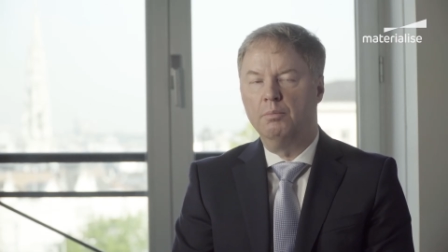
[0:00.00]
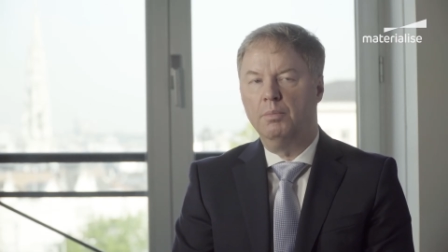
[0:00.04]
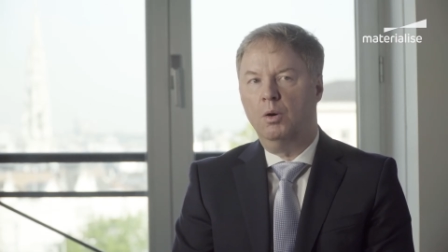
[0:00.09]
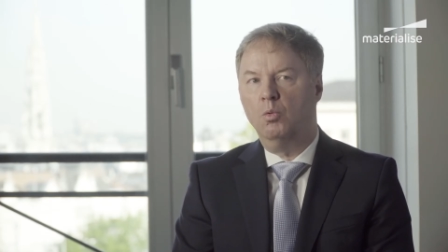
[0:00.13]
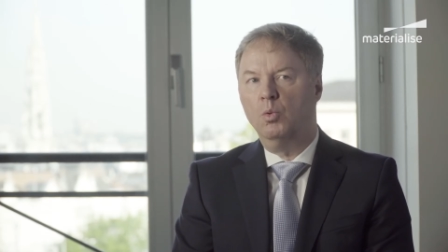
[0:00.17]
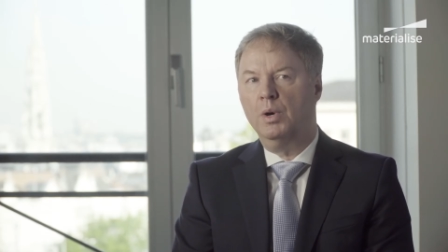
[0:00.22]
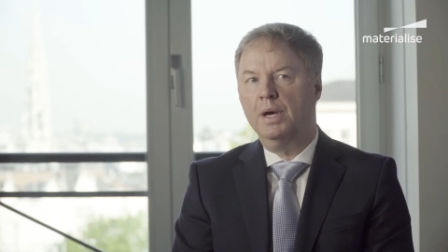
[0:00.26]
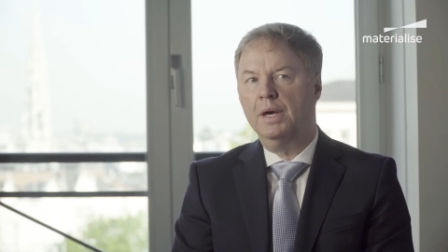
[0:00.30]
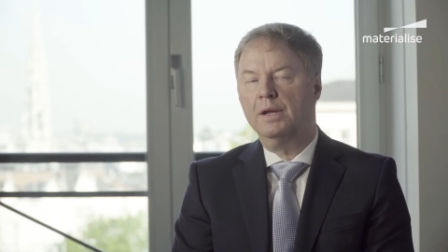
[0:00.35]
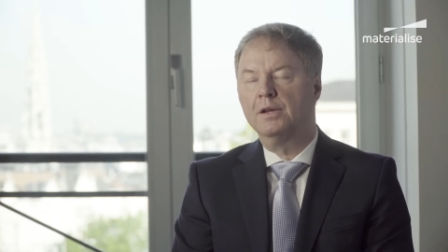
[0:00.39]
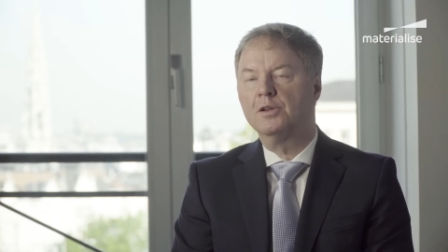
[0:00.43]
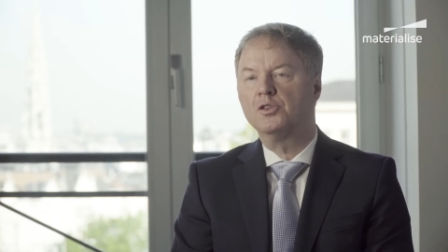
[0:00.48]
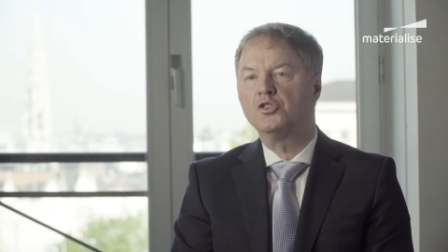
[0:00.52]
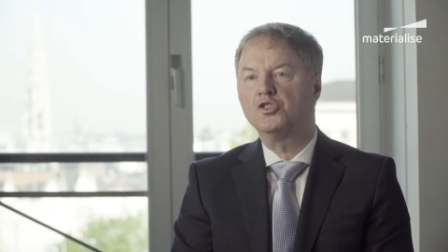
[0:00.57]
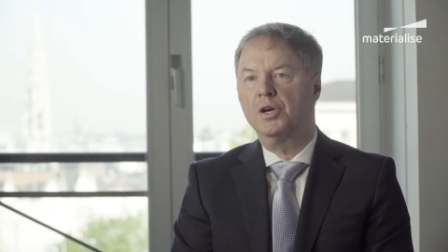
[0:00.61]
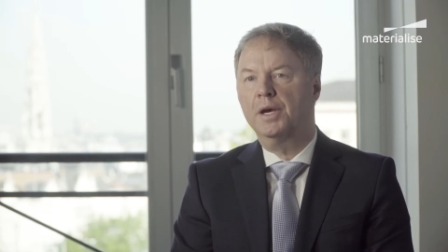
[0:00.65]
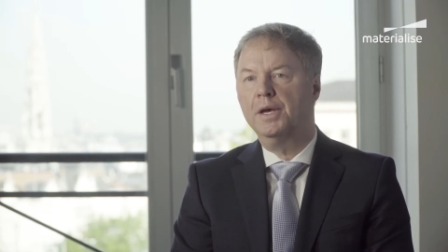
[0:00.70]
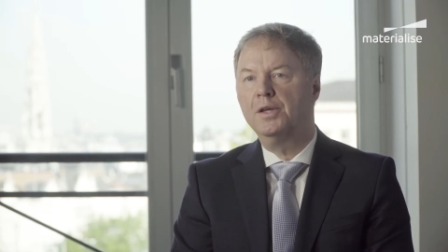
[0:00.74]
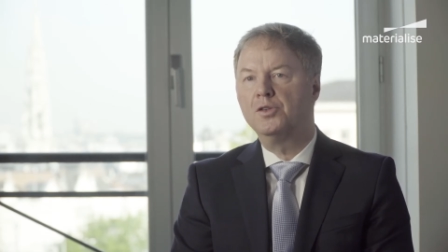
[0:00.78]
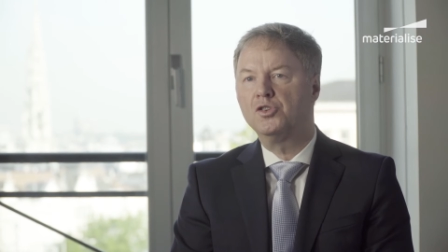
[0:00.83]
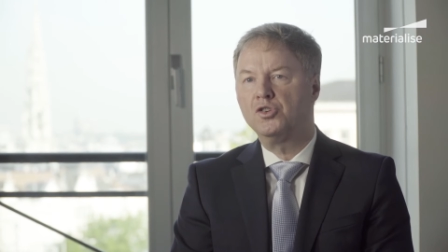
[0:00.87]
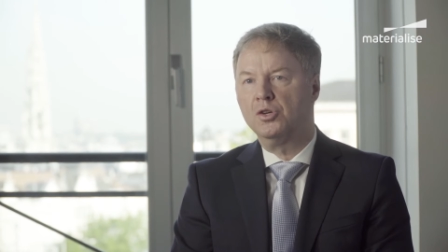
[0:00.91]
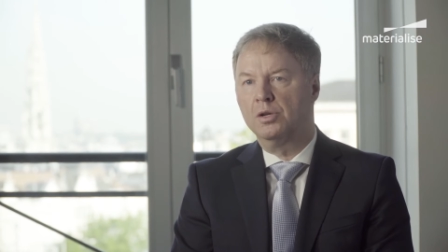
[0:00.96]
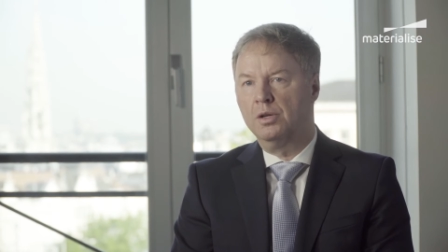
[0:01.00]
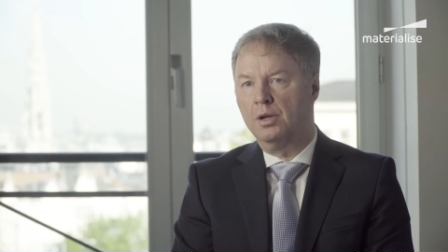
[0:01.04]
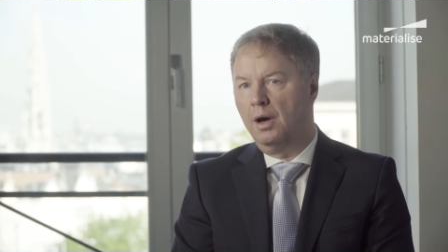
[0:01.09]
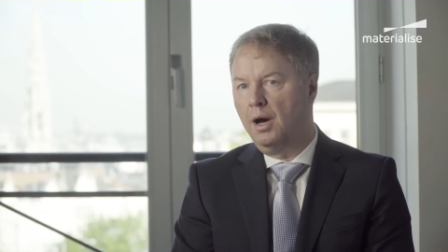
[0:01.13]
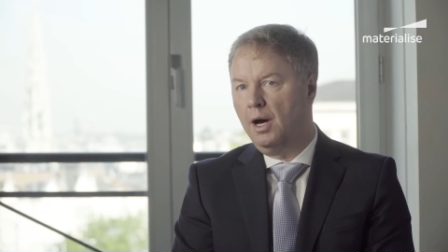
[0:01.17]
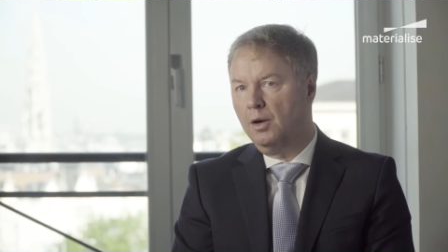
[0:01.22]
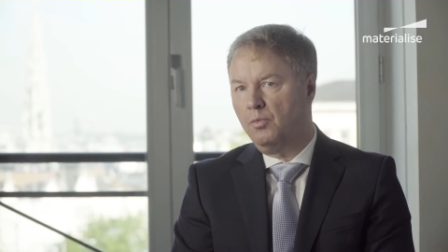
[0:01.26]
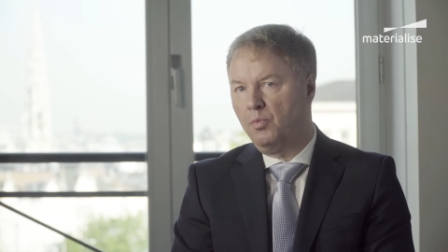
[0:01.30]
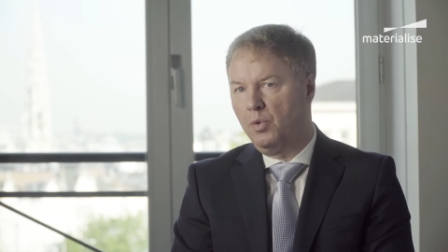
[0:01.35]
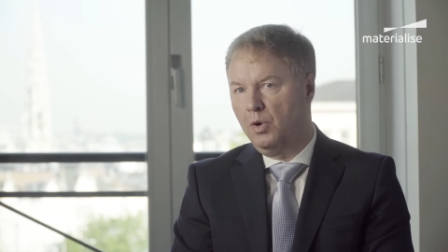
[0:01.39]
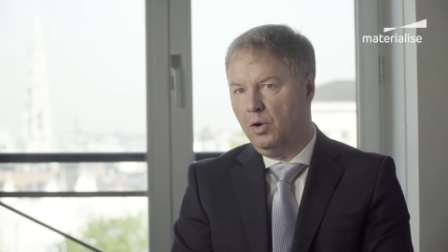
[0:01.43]
but we had a change in the
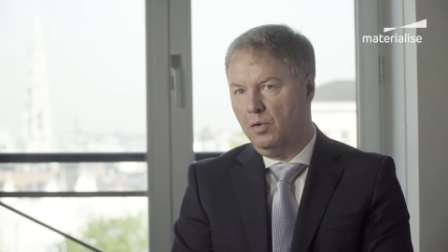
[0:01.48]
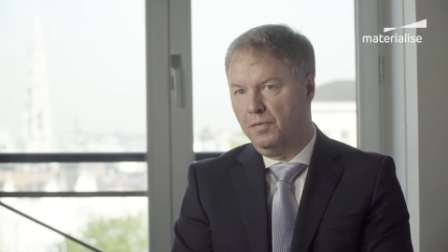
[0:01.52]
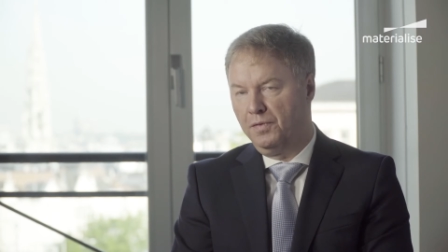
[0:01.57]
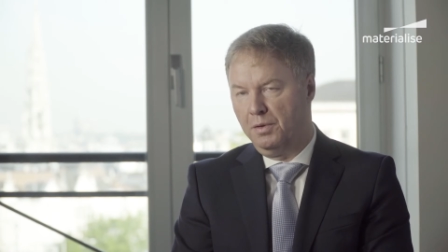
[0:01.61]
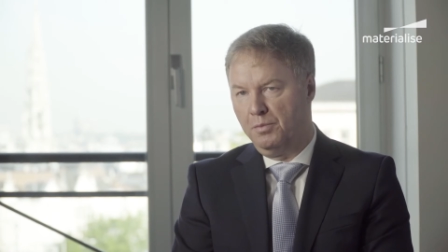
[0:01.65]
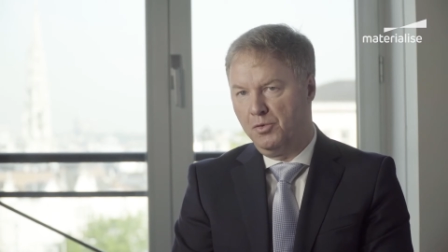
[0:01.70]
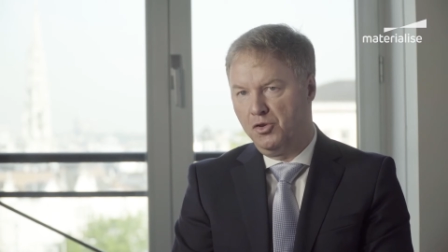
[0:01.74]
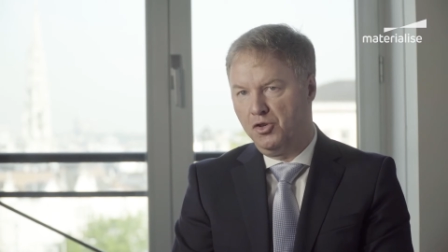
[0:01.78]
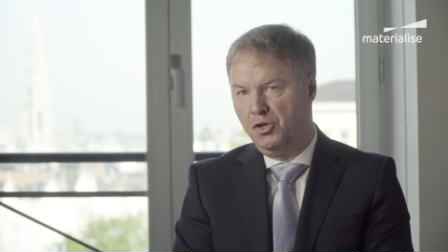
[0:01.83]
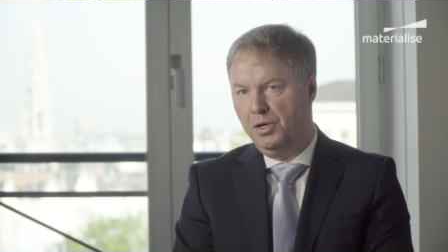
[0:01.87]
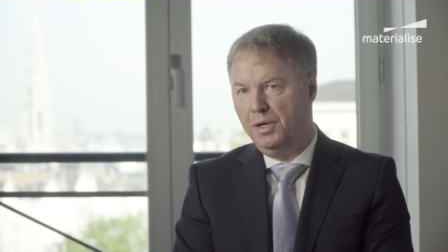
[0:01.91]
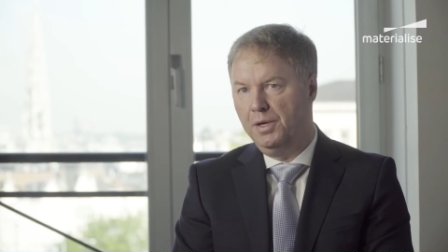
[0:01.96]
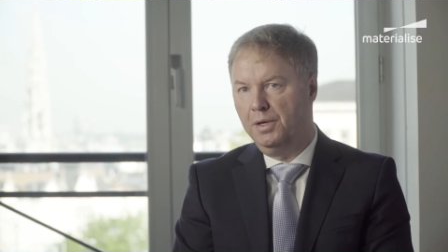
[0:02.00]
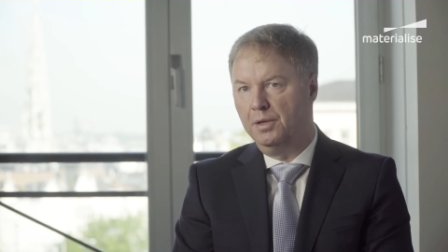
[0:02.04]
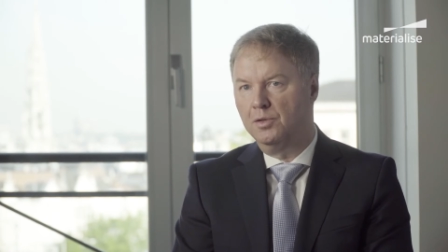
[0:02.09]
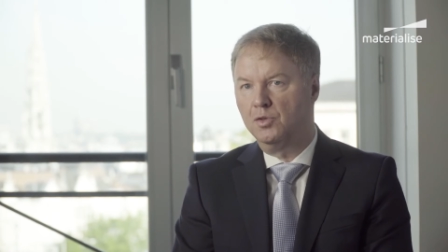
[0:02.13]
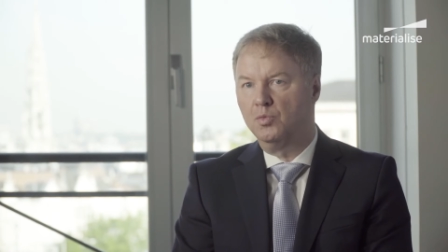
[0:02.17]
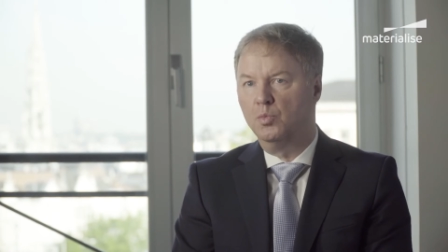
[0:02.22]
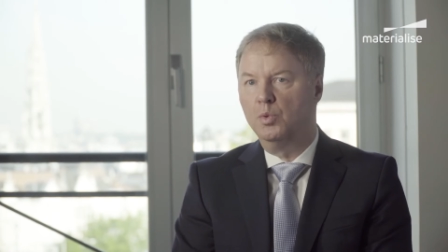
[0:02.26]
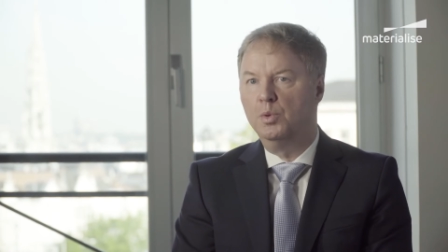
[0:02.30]
hardware of the machines.